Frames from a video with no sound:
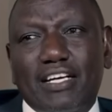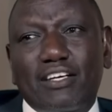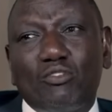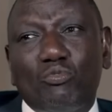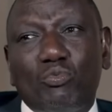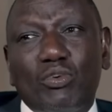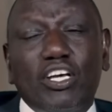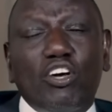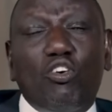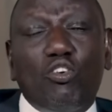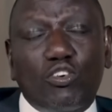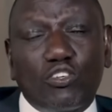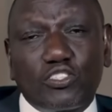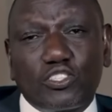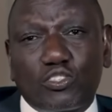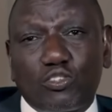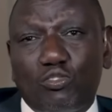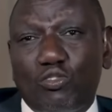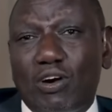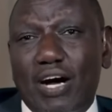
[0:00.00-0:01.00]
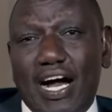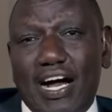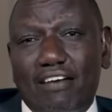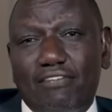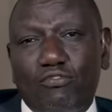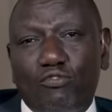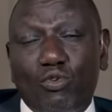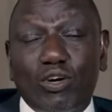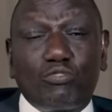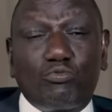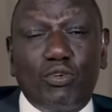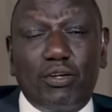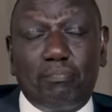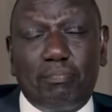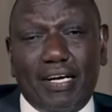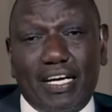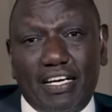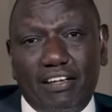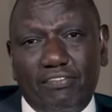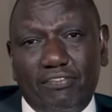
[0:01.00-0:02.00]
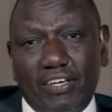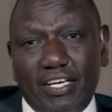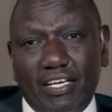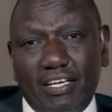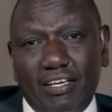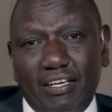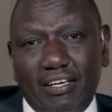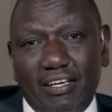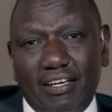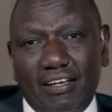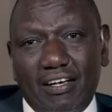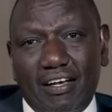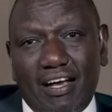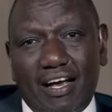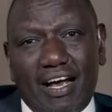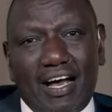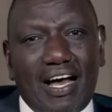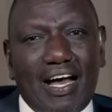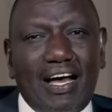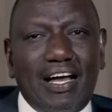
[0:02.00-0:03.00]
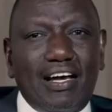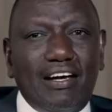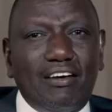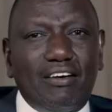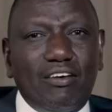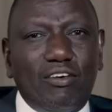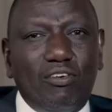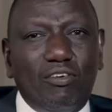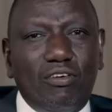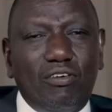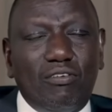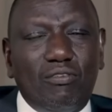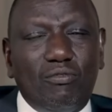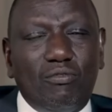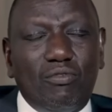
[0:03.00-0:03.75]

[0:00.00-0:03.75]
but we also have what we believe in, and